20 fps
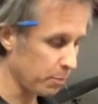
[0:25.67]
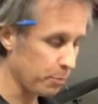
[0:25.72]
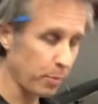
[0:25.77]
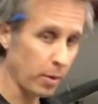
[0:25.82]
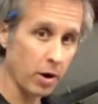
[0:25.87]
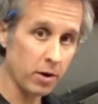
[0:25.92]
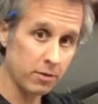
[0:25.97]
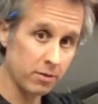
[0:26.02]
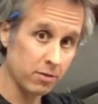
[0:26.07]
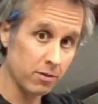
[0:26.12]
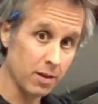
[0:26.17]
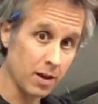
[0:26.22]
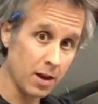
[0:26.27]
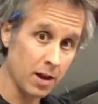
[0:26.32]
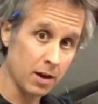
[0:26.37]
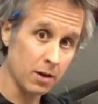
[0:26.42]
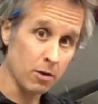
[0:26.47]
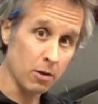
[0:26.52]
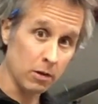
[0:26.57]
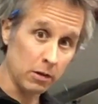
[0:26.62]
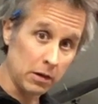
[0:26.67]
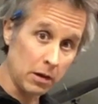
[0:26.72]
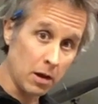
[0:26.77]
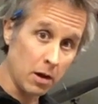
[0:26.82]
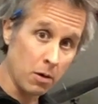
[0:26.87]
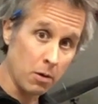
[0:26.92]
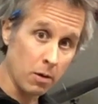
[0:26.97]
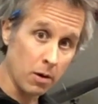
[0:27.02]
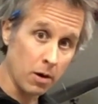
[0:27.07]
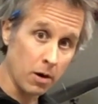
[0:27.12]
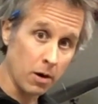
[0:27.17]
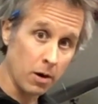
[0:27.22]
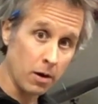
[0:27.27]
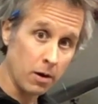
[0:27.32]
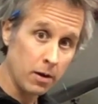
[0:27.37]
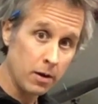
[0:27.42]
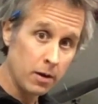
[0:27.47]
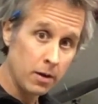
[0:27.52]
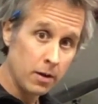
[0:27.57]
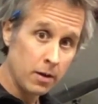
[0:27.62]
parts of the head are
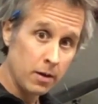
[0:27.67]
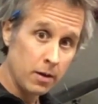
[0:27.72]
lower